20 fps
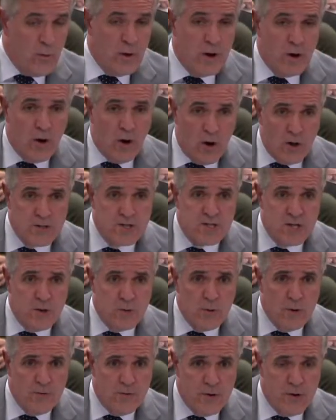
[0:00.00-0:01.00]
We are
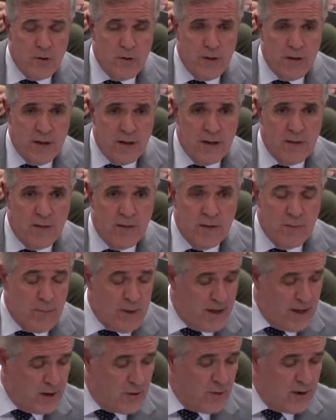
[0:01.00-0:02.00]
also reviewing
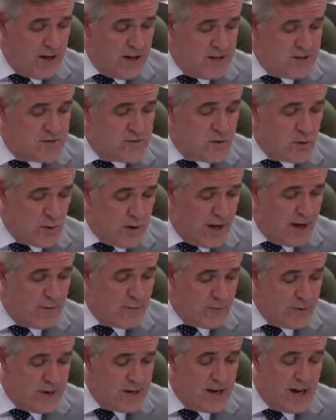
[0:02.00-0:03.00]
the pay grades for
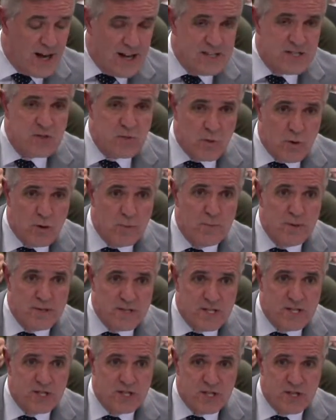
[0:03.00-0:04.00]
every non-sworn
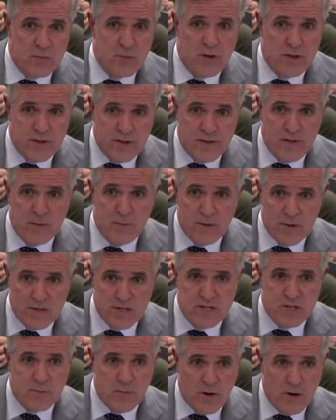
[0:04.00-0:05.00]
position within the
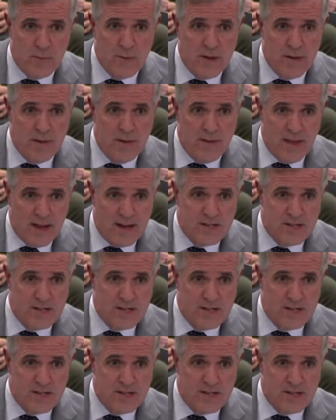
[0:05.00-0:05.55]
police department.